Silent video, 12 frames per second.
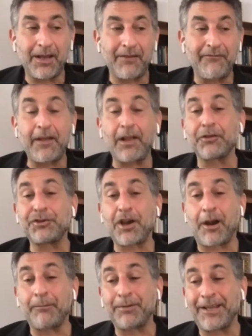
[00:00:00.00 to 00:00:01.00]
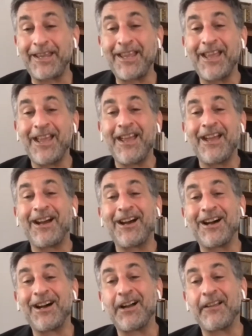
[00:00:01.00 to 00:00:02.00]
fell sharply
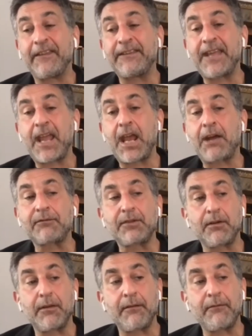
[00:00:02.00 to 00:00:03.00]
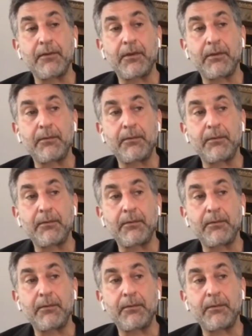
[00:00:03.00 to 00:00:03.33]
on the day after the